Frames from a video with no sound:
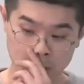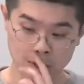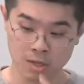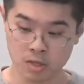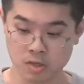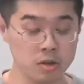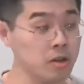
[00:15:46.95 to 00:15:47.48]

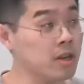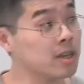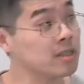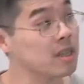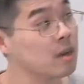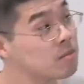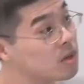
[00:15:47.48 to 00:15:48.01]
show you an
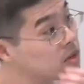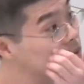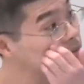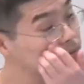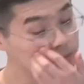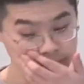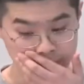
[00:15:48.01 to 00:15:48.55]
example
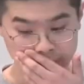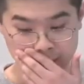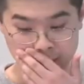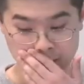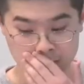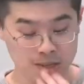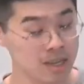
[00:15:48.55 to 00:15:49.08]

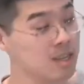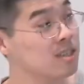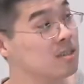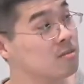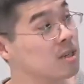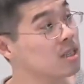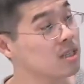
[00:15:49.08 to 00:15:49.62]
to
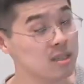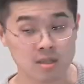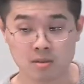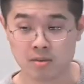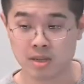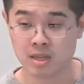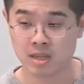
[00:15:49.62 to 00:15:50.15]
illustrate these
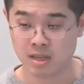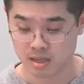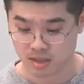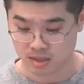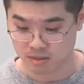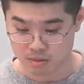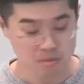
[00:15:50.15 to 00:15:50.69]
three
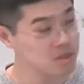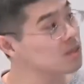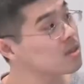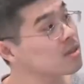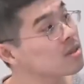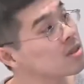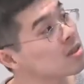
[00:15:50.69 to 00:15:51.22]
theorems.
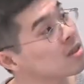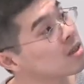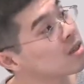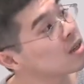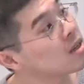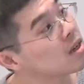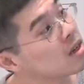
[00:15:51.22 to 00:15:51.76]

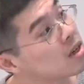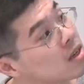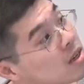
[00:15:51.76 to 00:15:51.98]
Okay,